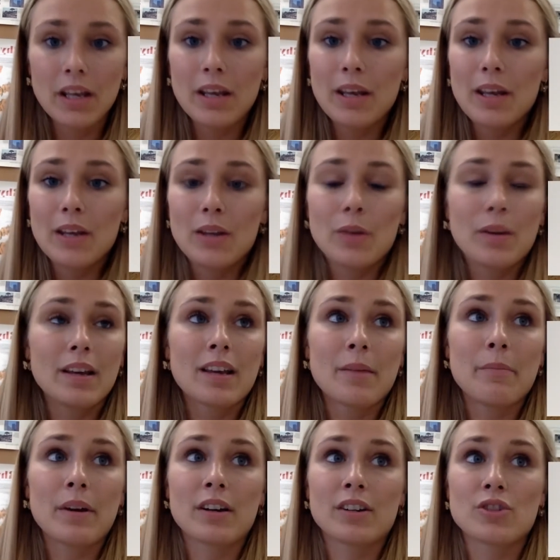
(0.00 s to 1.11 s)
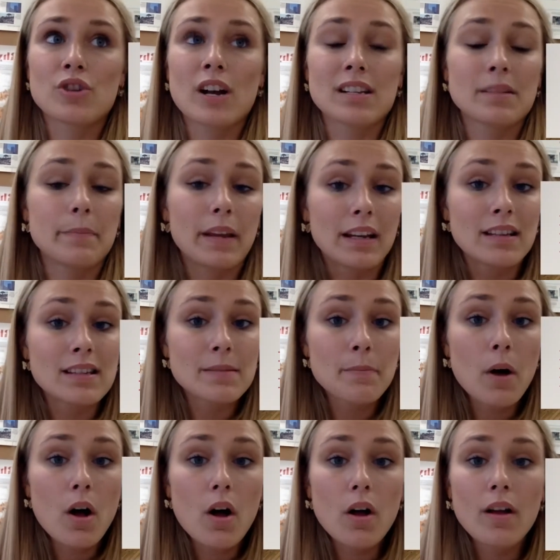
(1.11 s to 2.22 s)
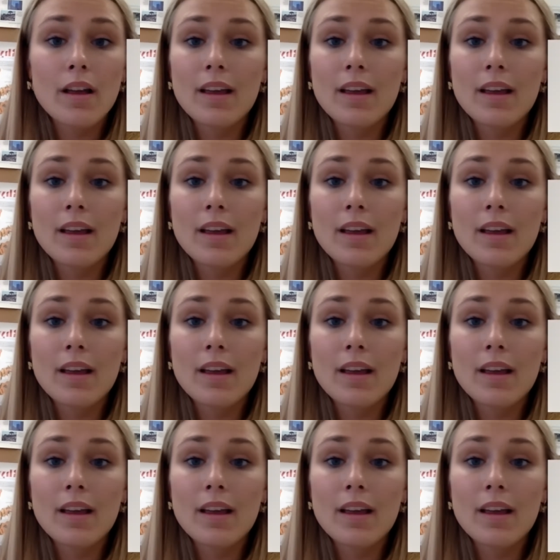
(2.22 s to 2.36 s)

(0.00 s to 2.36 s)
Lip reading: You can compare and contrast big and small,